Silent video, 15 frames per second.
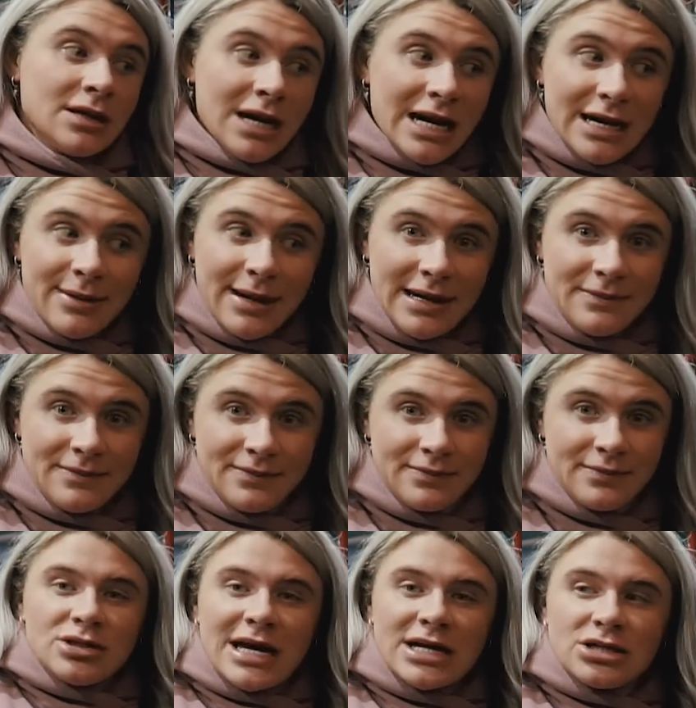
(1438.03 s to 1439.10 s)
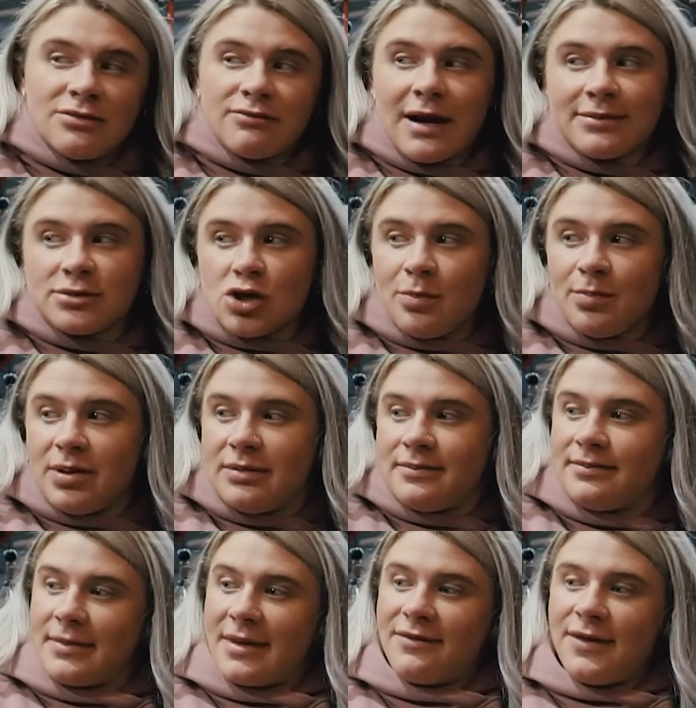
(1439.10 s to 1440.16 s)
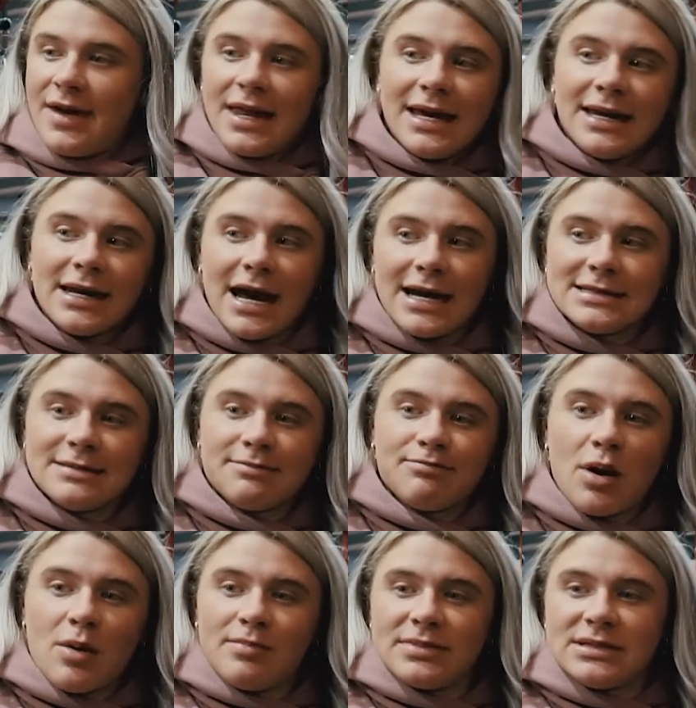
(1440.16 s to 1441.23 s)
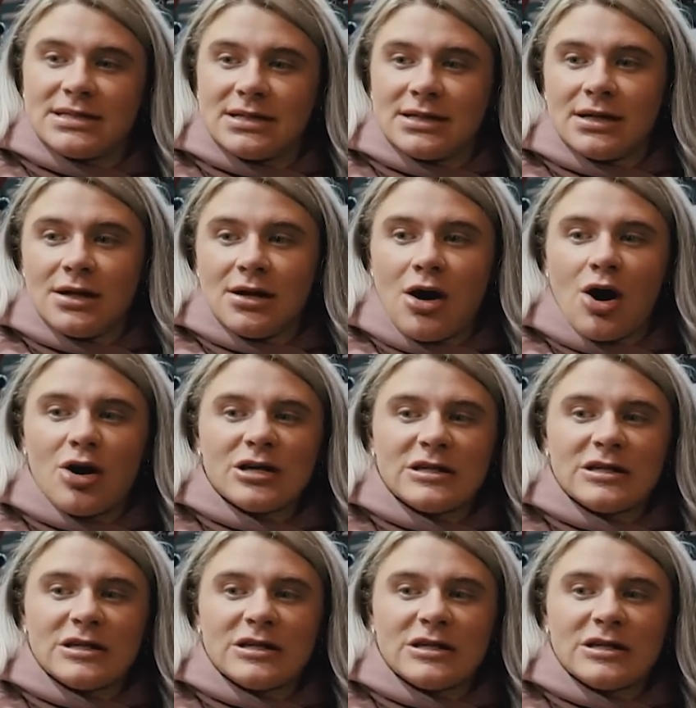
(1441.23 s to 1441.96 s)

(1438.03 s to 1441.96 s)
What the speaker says: Anyway, the session wrapped up, feeling nice and pumped, or